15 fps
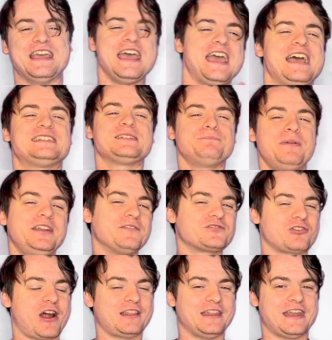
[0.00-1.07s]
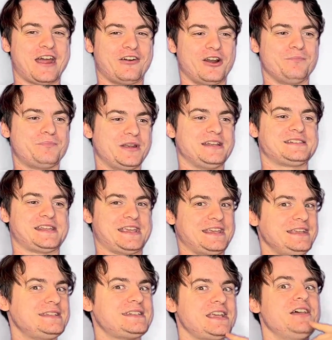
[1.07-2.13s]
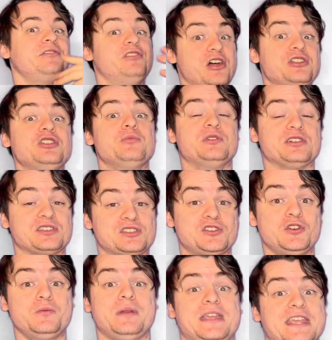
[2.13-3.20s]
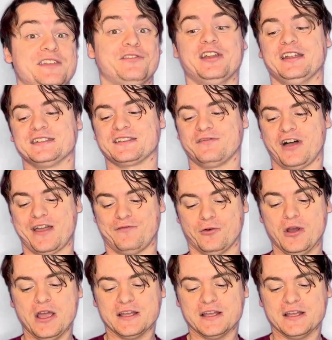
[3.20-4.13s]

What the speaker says: It's a bit of trial and error, but it's easier than you would assume, even in survival.